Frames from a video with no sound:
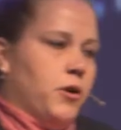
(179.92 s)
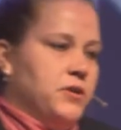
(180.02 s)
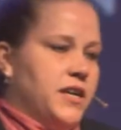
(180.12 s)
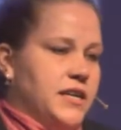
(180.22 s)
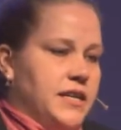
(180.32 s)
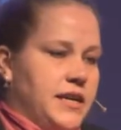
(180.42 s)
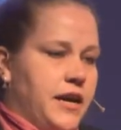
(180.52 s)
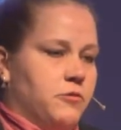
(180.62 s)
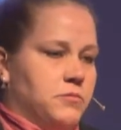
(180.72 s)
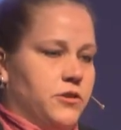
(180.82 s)
going to need
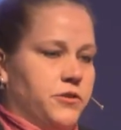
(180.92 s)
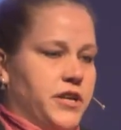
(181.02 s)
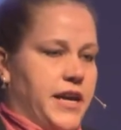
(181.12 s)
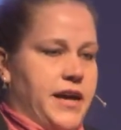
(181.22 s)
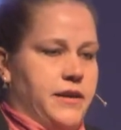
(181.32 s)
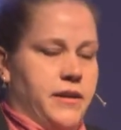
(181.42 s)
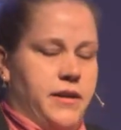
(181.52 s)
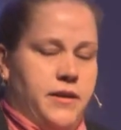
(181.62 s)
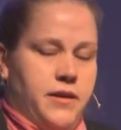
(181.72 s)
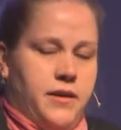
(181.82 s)
help to learn again.
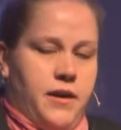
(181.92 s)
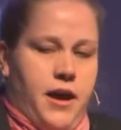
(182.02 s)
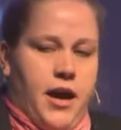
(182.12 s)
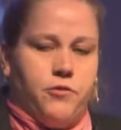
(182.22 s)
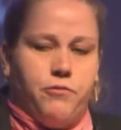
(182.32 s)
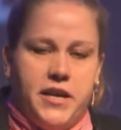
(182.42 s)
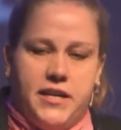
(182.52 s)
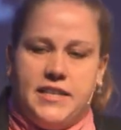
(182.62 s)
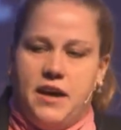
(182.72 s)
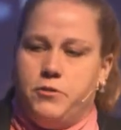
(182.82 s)
A great
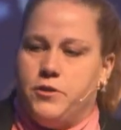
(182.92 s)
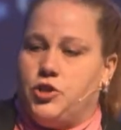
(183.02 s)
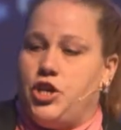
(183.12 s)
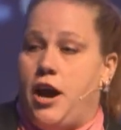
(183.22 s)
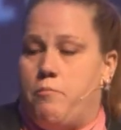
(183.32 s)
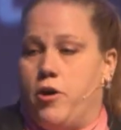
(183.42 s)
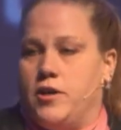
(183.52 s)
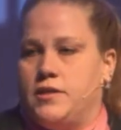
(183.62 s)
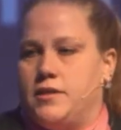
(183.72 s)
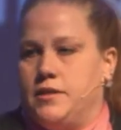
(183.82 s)
example is
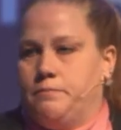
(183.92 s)
chatbots.